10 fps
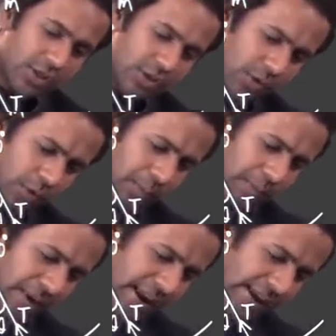So you
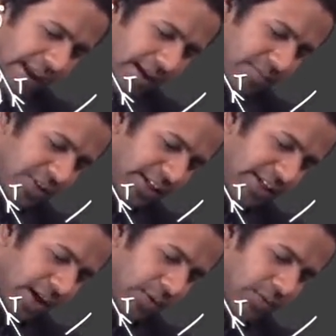could break
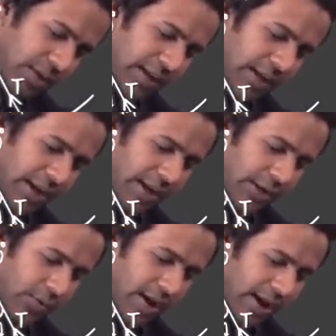mg down
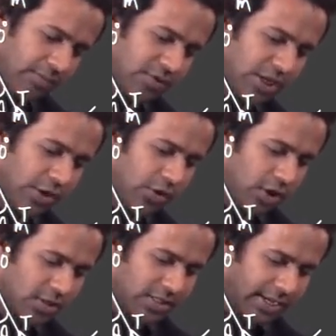into mg
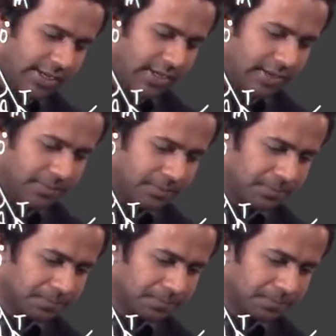cos theta,